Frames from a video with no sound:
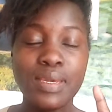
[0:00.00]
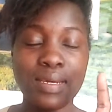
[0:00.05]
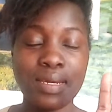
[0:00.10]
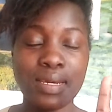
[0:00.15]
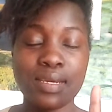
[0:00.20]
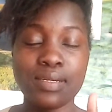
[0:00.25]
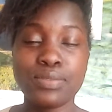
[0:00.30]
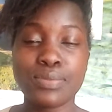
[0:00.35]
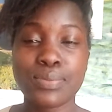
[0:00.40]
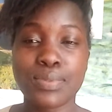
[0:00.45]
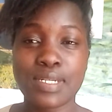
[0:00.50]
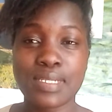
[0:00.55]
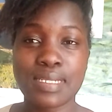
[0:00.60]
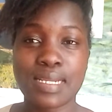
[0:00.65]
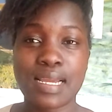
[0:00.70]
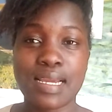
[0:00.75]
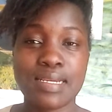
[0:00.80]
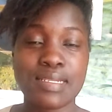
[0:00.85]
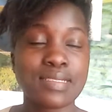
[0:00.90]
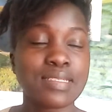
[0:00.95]
Guess what,
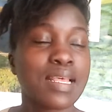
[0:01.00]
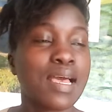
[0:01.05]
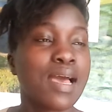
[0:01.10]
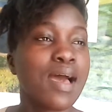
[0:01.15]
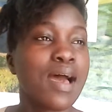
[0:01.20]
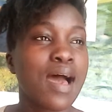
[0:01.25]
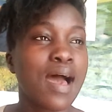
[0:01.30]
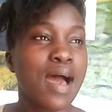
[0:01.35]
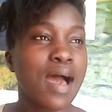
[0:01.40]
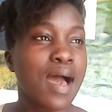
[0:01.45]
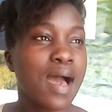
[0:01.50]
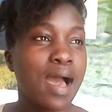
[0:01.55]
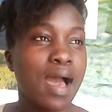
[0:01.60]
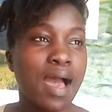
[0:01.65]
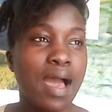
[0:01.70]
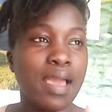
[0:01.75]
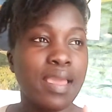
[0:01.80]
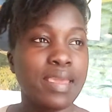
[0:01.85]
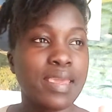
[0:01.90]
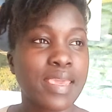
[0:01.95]
guys?
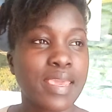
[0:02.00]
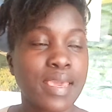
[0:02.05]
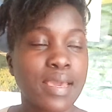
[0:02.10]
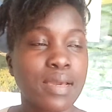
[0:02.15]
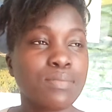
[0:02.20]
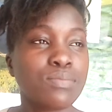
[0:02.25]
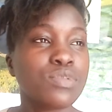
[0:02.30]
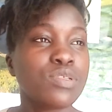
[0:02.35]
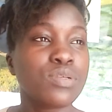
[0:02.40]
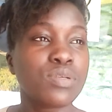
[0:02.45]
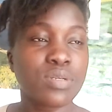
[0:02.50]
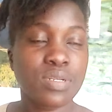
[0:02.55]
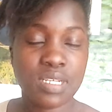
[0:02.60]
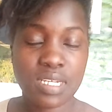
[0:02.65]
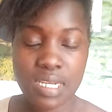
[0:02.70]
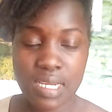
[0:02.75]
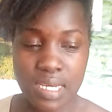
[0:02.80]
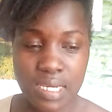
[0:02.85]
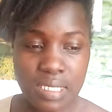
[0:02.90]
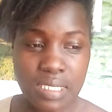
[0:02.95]
I came
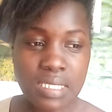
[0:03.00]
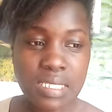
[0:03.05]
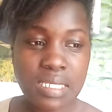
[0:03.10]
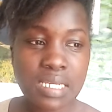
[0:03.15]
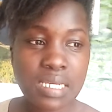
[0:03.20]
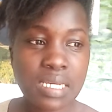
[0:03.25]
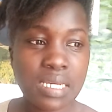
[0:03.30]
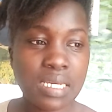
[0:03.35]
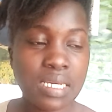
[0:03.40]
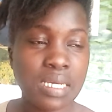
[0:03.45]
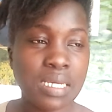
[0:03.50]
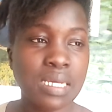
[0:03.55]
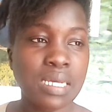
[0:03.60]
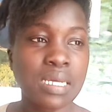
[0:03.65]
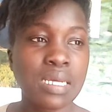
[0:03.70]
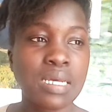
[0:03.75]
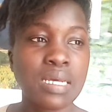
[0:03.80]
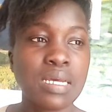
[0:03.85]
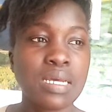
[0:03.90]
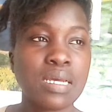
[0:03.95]
straight
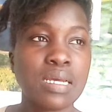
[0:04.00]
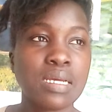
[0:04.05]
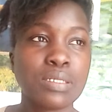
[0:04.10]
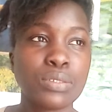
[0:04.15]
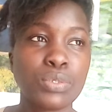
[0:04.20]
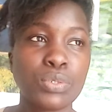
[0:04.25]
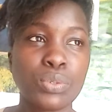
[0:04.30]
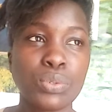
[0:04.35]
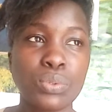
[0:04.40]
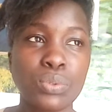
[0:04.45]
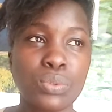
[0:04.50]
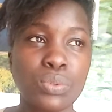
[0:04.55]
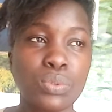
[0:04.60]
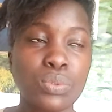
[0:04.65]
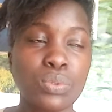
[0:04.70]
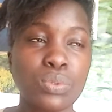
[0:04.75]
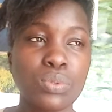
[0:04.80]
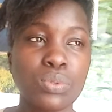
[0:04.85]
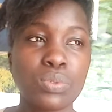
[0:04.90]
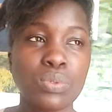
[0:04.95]

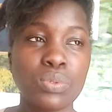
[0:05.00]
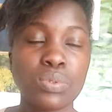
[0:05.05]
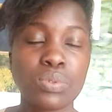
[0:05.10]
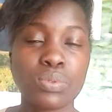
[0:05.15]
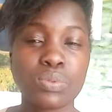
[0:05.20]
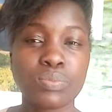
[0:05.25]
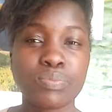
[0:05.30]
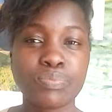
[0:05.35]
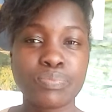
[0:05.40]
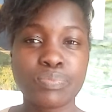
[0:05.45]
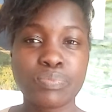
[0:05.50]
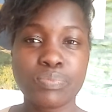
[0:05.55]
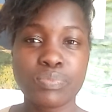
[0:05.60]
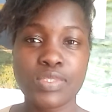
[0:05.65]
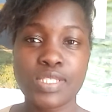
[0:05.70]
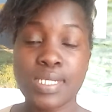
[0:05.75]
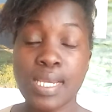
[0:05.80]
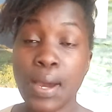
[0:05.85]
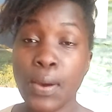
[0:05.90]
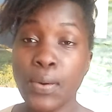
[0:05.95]
to
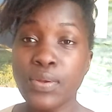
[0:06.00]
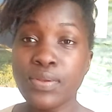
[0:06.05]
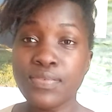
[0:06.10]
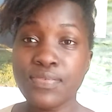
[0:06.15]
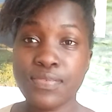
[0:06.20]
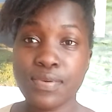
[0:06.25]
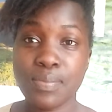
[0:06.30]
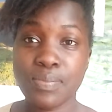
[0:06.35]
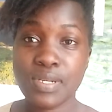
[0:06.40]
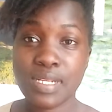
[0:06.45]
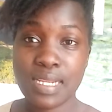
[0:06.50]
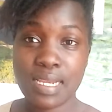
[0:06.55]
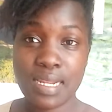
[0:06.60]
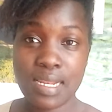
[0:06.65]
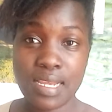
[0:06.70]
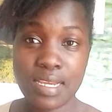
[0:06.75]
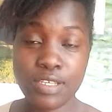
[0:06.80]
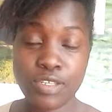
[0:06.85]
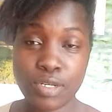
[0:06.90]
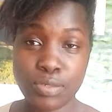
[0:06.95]
town from
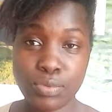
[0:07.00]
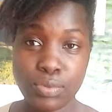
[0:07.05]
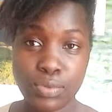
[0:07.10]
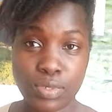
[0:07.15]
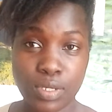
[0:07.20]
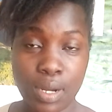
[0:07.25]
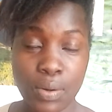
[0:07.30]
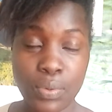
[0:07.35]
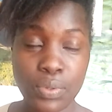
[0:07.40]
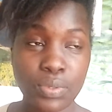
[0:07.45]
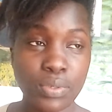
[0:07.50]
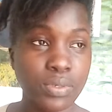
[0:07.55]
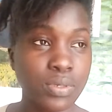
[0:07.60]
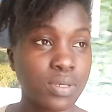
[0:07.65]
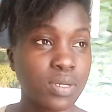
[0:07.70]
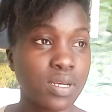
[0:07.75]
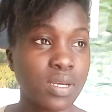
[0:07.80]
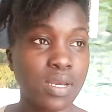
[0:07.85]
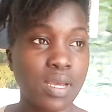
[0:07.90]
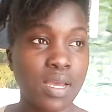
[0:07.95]
Cleleshwa to town.
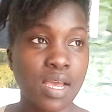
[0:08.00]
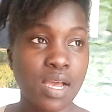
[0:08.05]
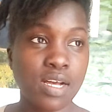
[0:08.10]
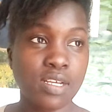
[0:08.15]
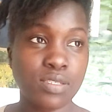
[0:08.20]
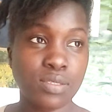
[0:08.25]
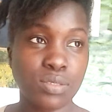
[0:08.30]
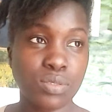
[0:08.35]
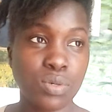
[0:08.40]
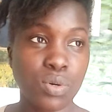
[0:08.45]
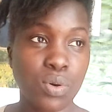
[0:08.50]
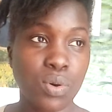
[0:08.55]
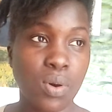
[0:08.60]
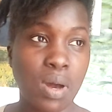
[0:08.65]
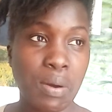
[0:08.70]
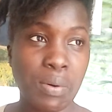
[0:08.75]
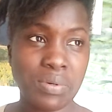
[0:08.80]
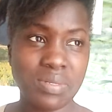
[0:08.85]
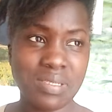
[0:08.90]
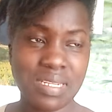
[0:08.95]
So
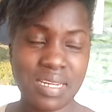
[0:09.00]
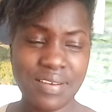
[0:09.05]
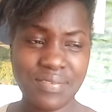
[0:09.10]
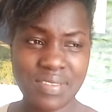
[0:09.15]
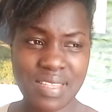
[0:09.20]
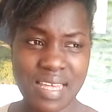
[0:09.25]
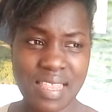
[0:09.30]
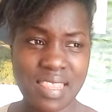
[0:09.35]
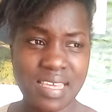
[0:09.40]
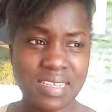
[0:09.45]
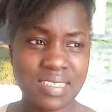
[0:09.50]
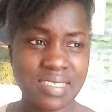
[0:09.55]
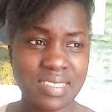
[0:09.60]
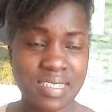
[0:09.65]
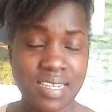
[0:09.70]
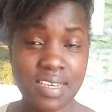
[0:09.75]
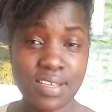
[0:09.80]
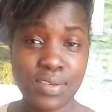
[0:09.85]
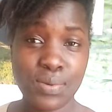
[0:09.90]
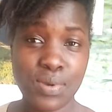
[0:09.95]
I was left at the
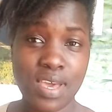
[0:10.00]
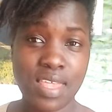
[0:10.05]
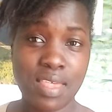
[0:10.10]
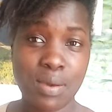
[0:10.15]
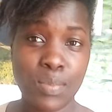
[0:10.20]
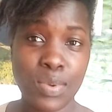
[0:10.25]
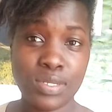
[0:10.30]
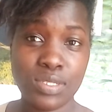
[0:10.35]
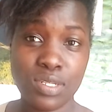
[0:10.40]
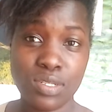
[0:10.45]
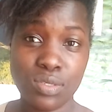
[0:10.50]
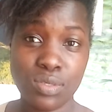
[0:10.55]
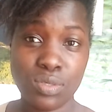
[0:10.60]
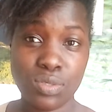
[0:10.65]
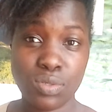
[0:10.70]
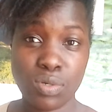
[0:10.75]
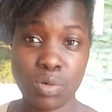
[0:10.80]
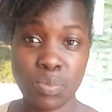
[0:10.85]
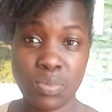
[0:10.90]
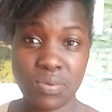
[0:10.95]
stage where the buses
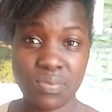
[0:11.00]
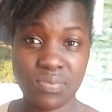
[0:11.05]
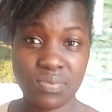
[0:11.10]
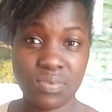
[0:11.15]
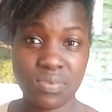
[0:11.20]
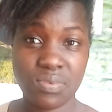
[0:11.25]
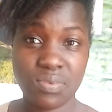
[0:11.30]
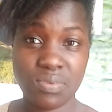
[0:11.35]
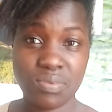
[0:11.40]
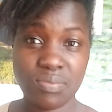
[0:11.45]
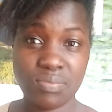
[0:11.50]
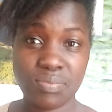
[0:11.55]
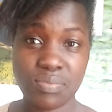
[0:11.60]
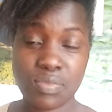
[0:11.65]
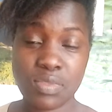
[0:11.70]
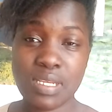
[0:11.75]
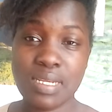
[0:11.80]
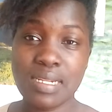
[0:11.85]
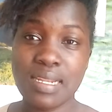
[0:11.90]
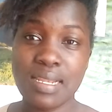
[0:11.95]
stop of
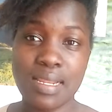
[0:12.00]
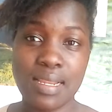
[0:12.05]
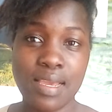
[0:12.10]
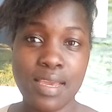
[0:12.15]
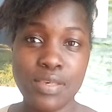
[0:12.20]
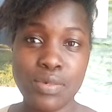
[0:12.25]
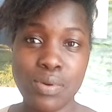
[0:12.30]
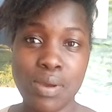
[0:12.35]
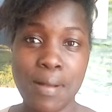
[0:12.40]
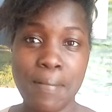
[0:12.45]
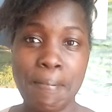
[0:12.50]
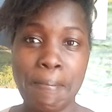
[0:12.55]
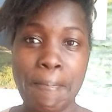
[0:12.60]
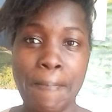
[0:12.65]
Cleleshwa.